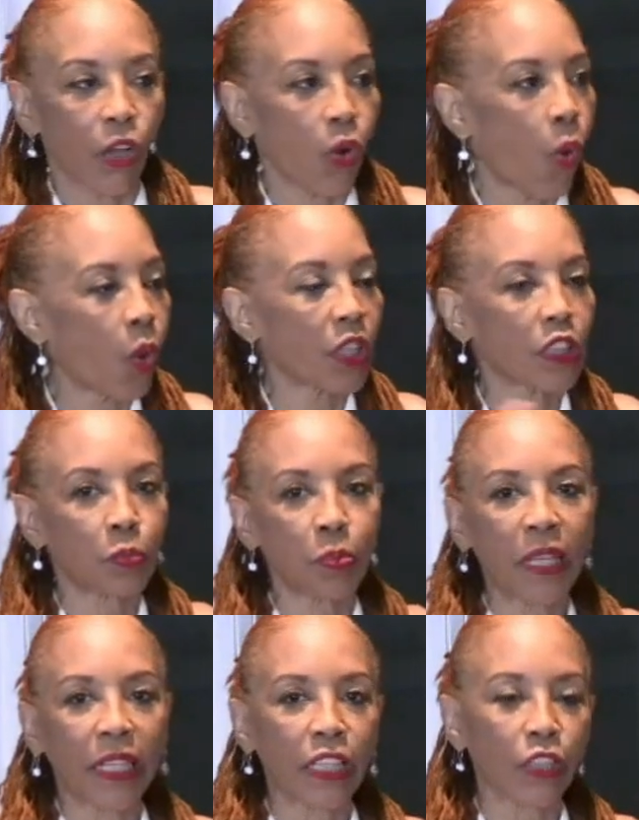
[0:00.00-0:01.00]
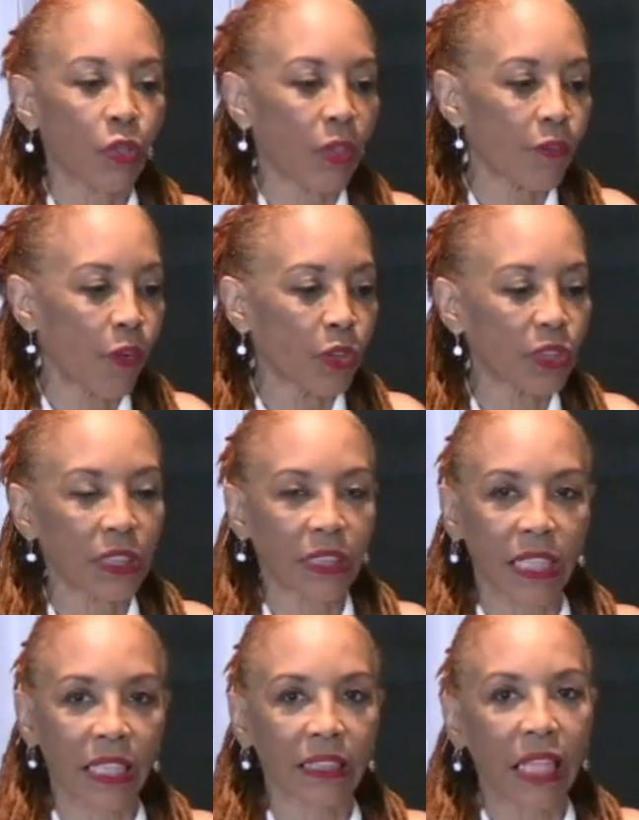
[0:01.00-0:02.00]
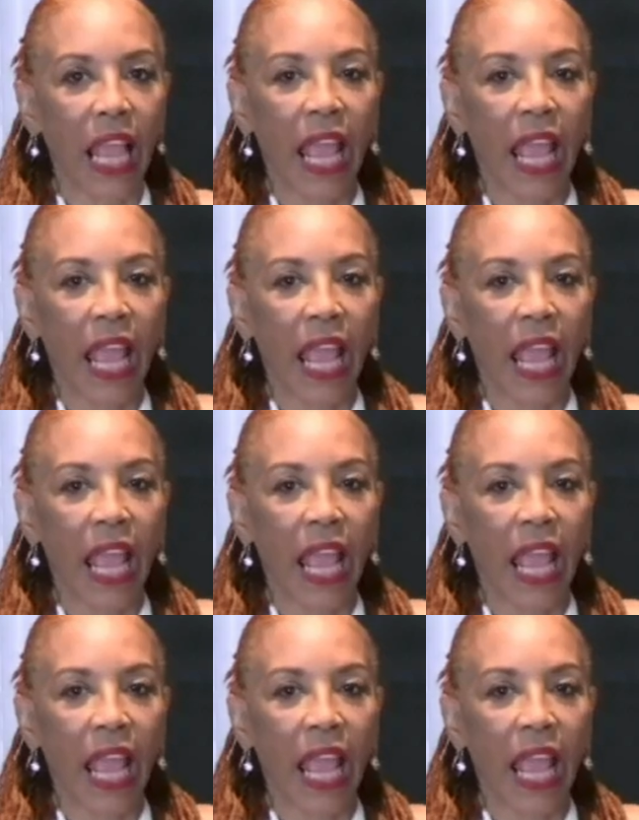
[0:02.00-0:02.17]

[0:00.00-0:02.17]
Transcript: or to speak in universities.